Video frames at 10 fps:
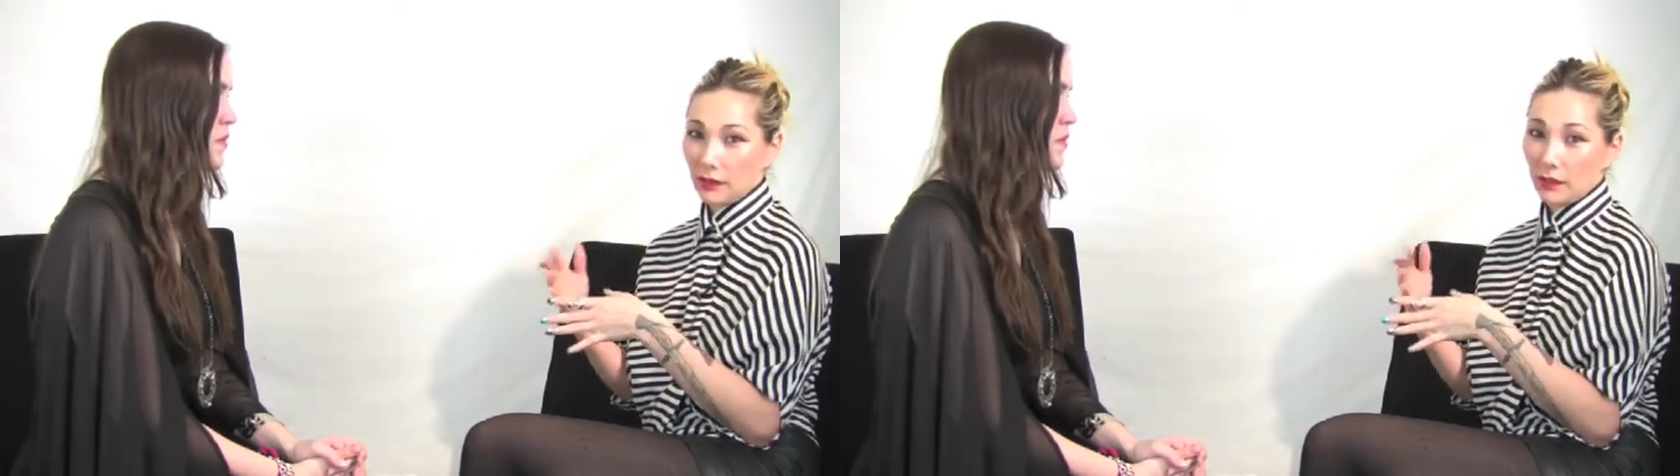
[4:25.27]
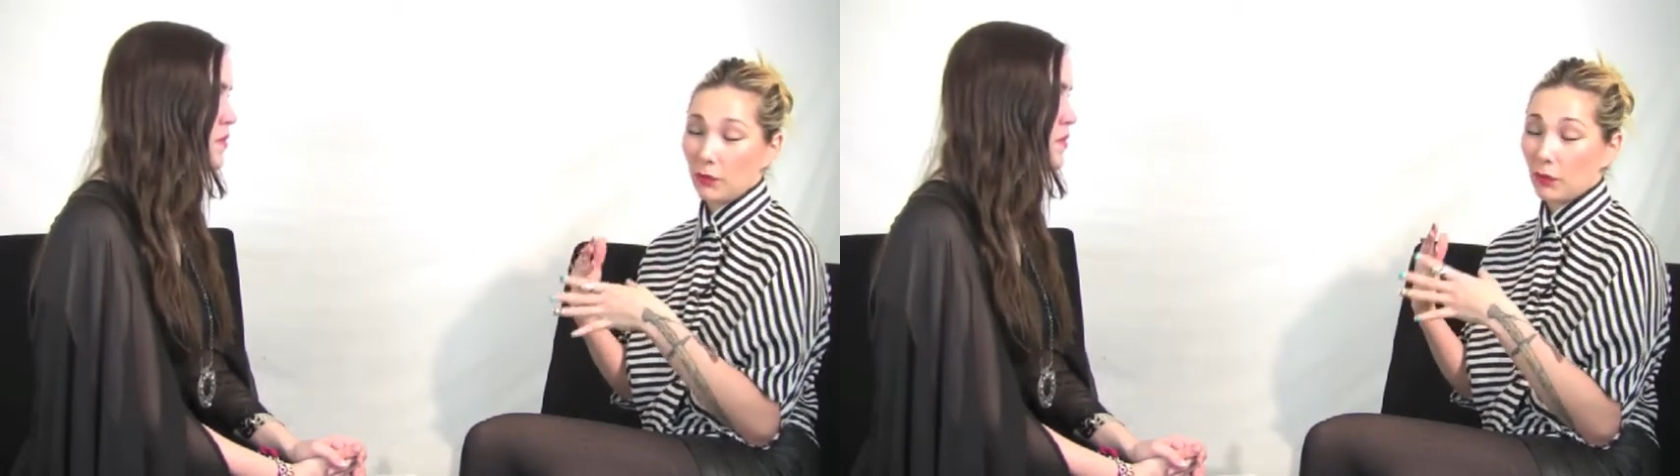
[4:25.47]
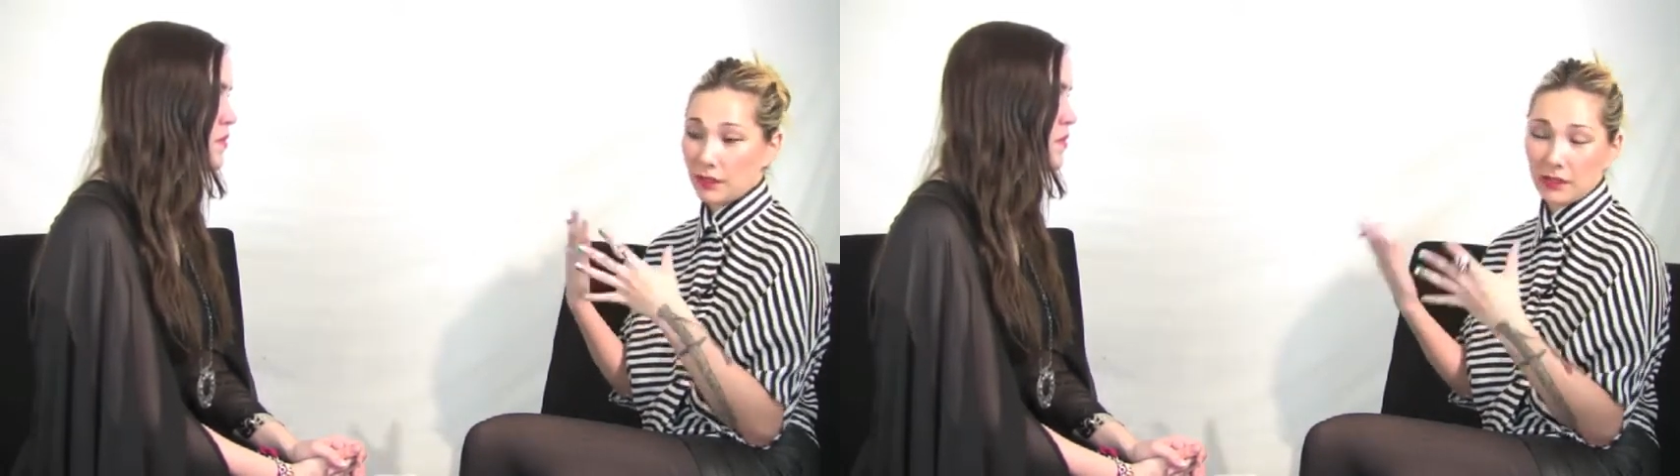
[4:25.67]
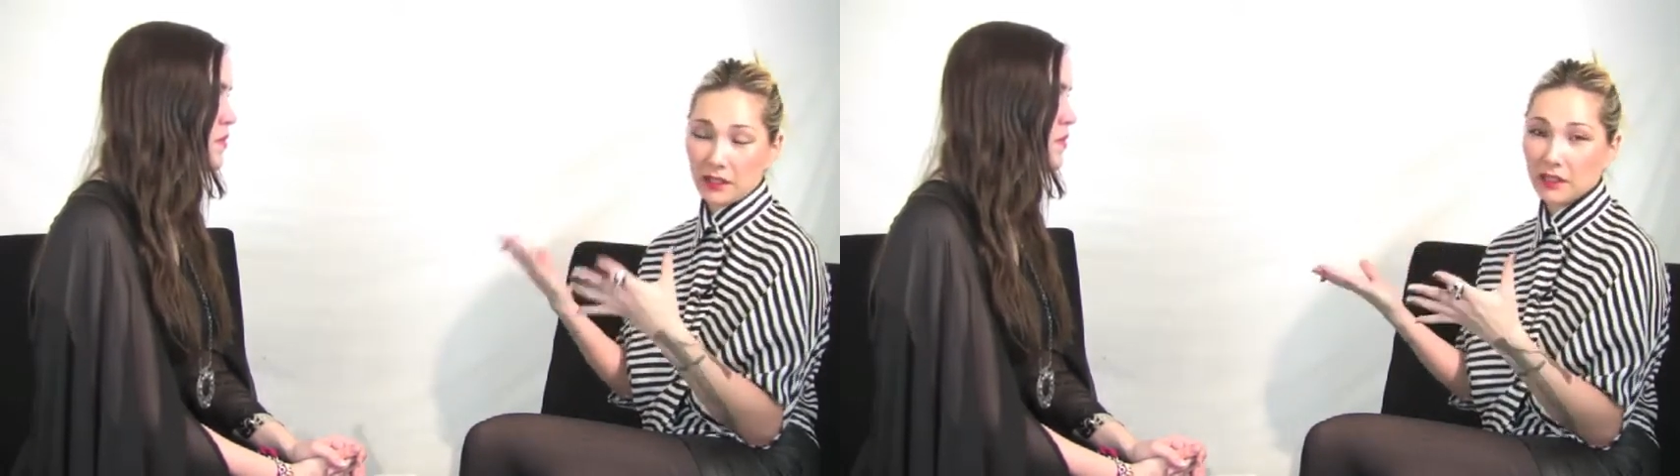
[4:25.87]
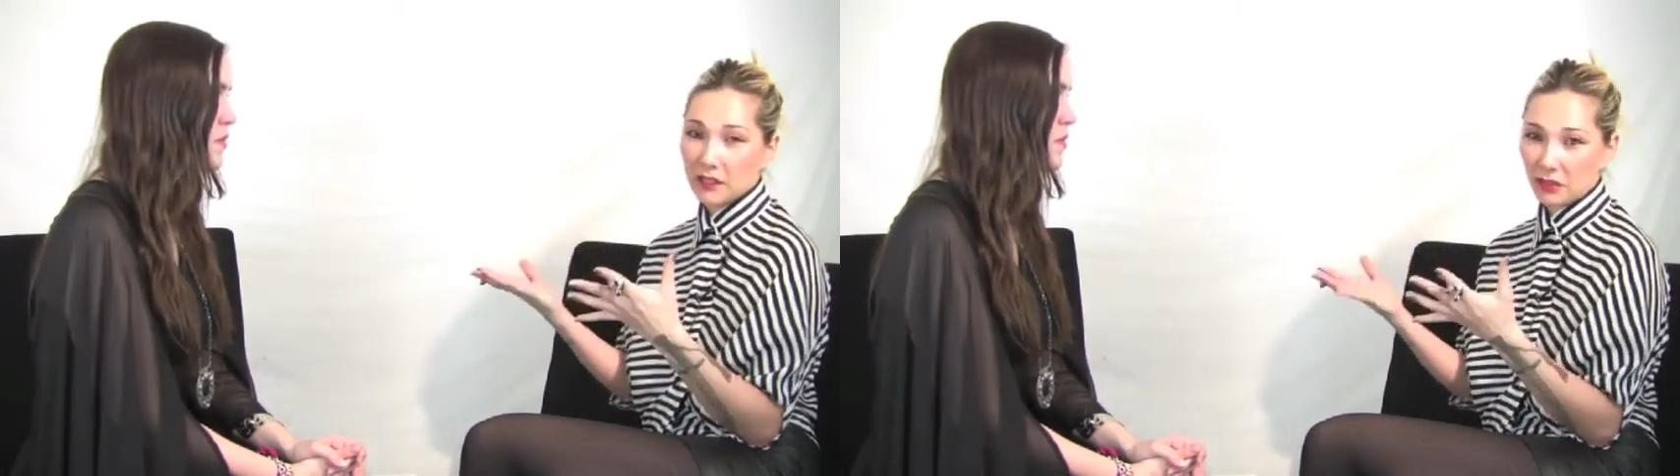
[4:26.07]
And when I
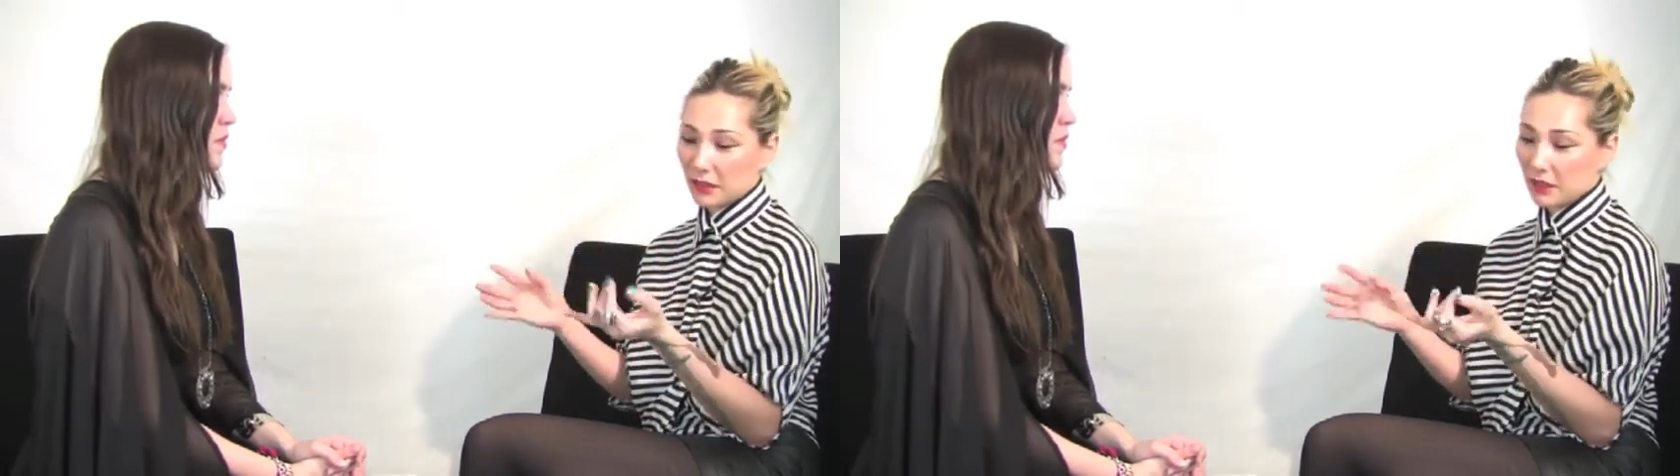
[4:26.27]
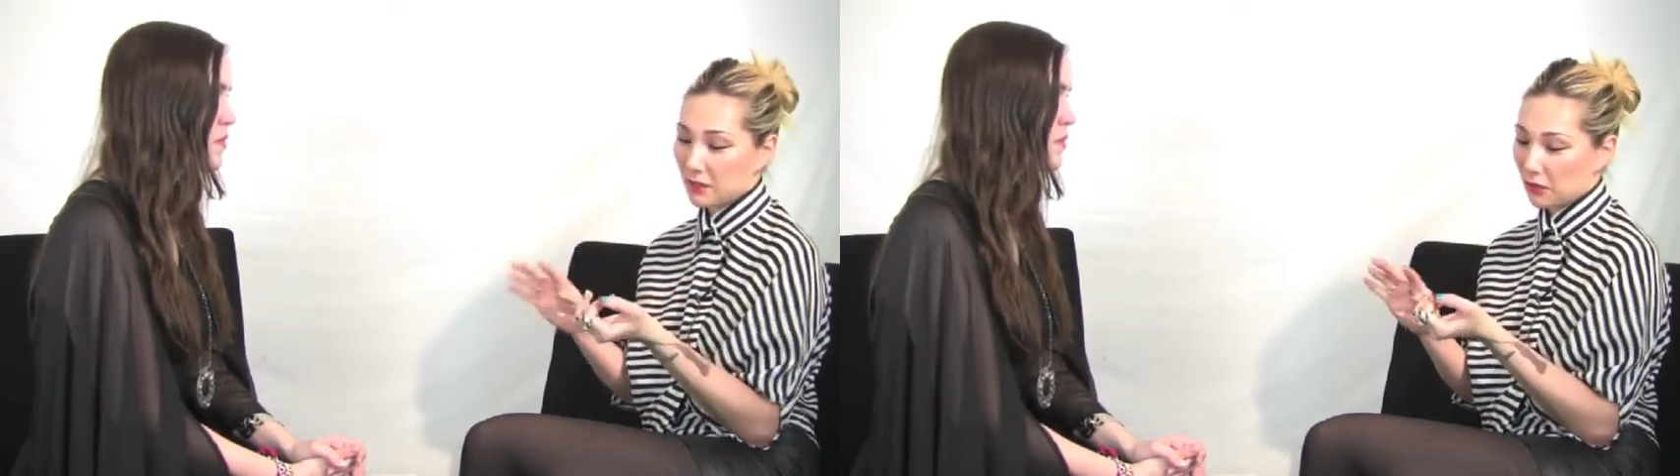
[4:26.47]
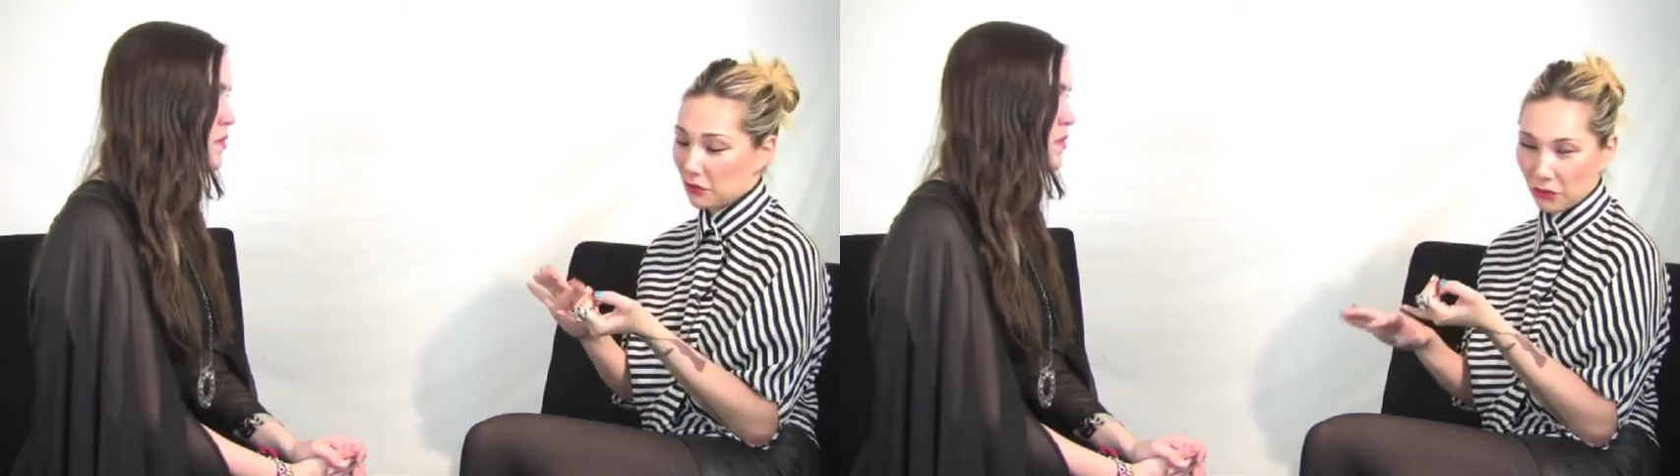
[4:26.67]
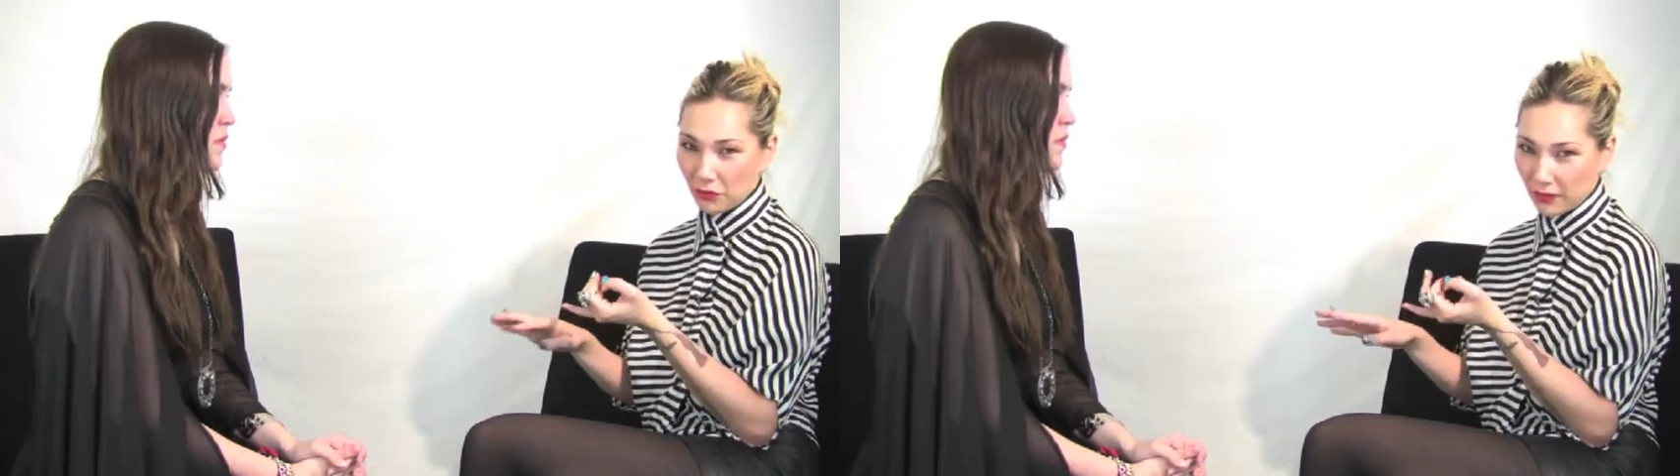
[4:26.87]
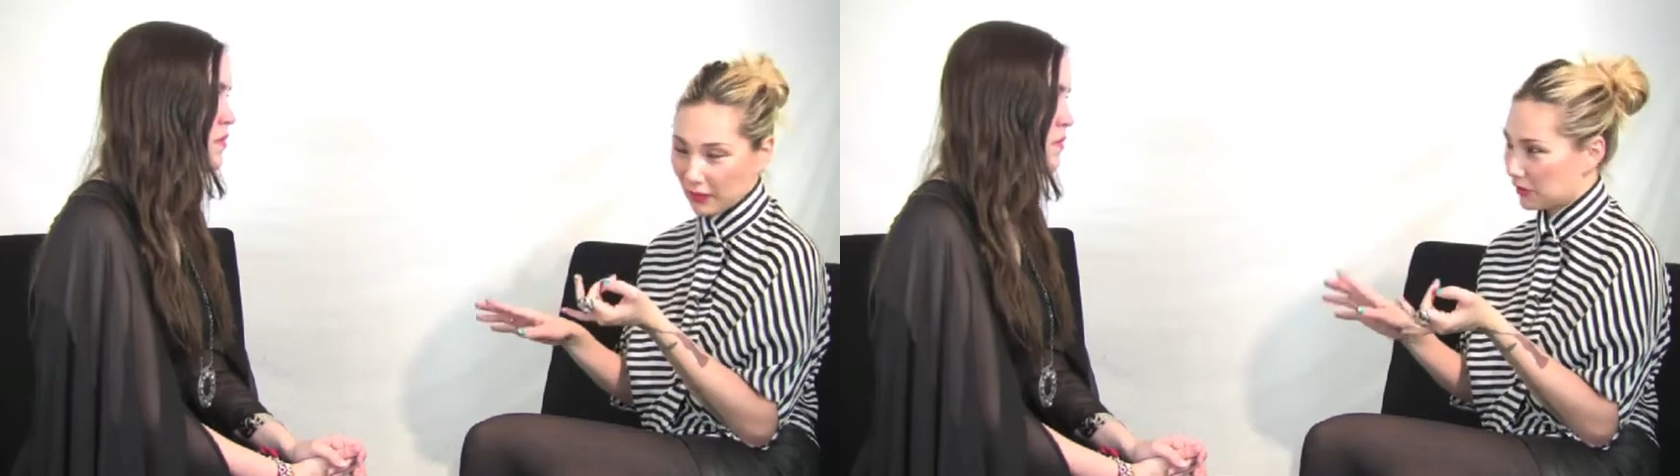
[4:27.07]
say industry, it's the jewelry